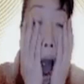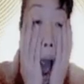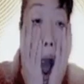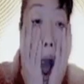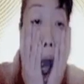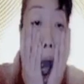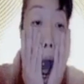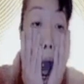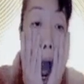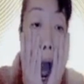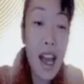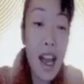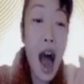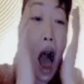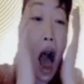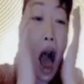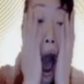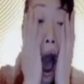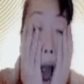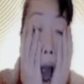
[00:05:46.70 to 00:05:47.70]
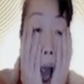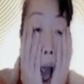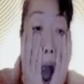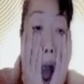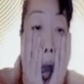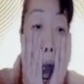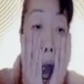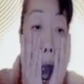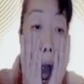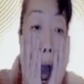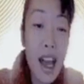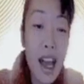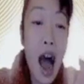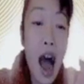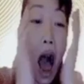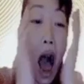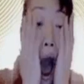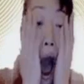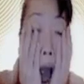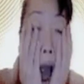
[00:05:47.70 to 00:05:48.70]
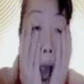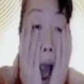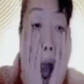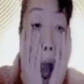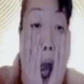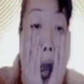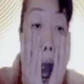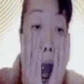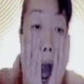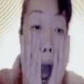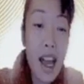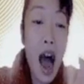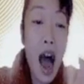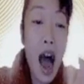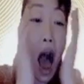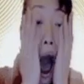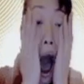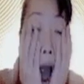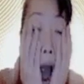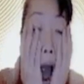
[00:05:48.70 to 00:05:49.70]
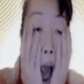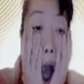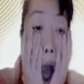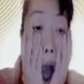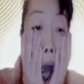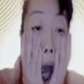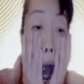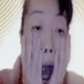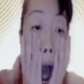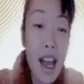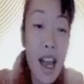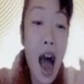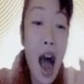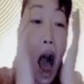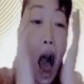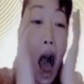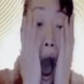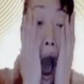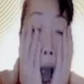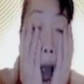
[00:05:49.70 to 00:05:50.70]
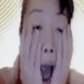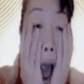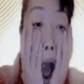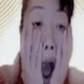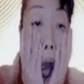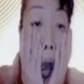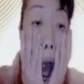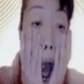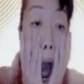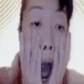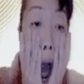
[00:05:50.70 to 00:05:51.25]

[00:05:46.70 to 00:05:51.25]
I need less help learning how to do it now. In fact, many